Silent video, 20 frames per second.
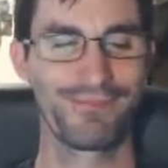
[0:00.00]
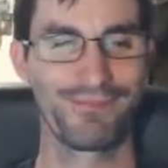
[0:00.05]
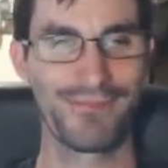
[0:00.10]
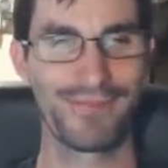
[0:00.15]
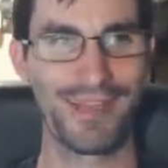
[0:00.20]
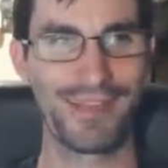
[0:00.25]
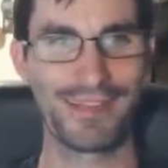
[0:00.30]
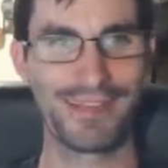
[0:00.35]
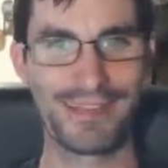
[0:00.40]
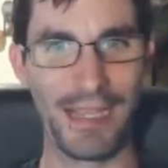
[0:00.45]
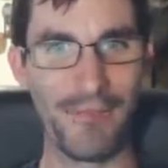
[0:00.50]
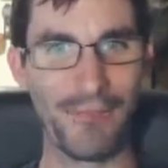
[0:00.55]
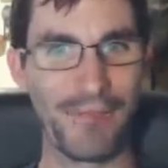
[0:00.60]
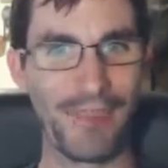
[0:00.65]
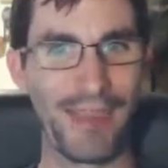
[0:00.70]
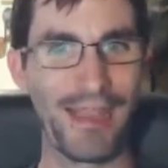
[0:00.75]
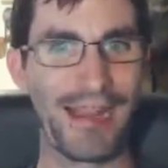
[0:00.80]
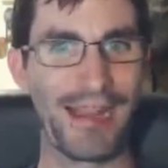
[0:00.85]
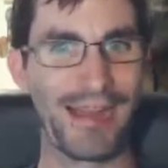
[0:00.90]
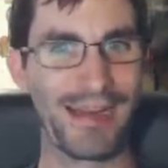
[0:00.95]
And same
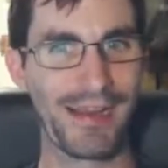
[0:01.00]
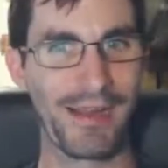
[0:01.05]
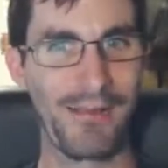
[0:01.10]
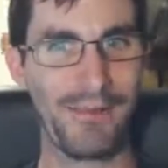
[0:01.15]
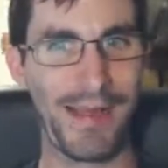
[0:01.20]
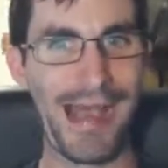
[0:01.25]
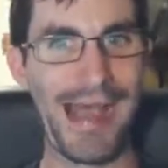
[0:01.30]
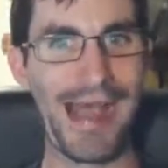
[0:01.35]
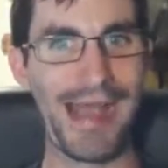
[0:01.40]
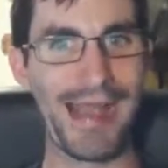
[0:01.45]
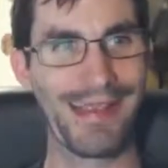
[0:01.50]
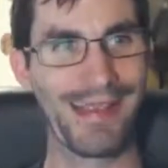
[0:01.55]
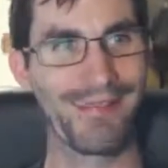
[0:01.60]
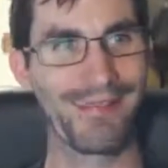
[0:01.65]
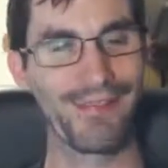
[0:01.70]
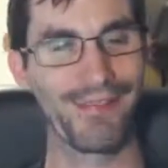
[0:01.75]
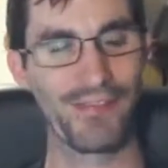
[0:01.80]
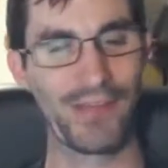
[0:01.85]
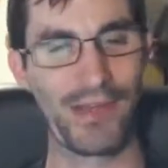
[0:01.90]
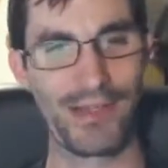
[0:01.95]
thing. I come back,
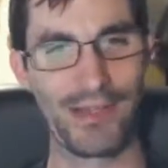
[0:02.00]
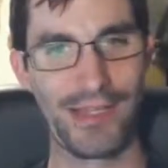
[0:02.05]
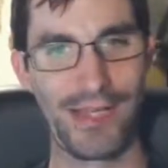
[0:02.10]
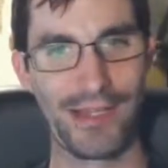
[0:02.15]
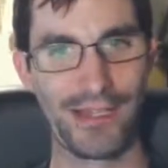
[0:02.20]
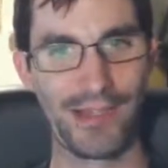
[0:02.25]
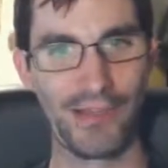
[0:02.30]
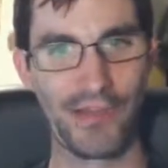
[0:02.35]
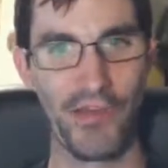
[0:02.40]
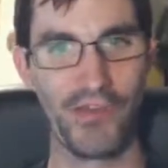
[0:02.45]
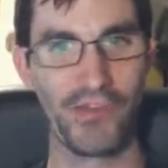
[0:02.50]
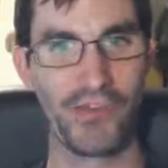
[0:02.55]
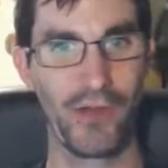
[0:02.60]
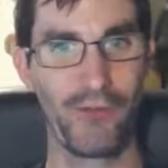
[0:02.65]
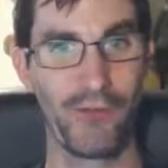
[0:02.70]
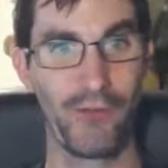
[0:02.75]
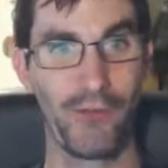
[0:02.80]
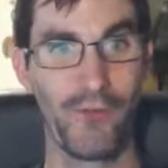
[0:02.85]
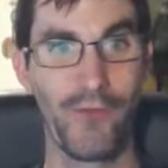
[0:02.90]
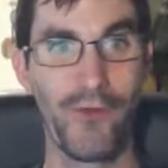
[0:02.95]
so I logged in yesterday
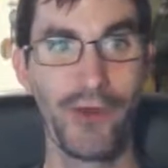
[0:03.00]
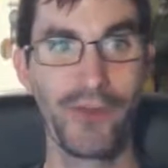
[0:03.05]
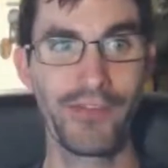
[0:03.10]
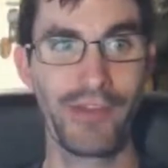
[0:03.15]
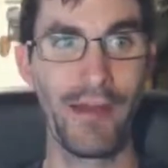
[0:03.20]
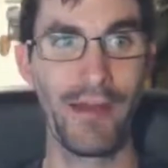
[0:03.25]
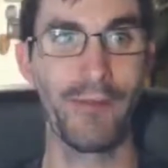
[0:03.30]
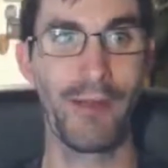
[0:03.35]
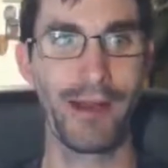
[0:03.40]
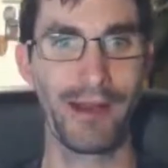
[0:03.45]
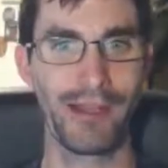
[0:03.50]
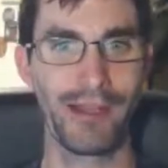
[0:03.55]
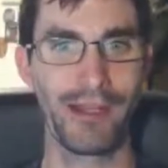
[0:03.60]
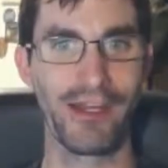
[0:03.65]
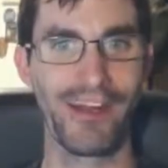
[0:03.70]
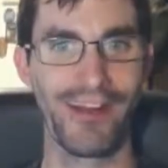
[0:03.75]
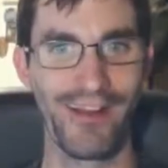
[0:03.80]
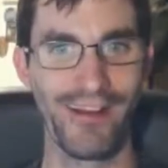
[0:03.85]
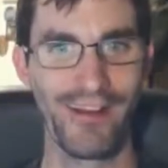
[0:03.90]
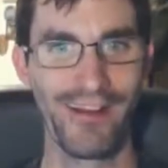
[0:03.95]
for the first time in about a
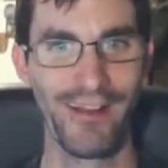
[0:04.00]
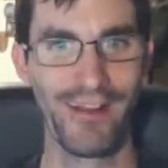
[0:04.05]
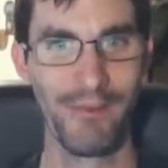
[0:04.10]
year,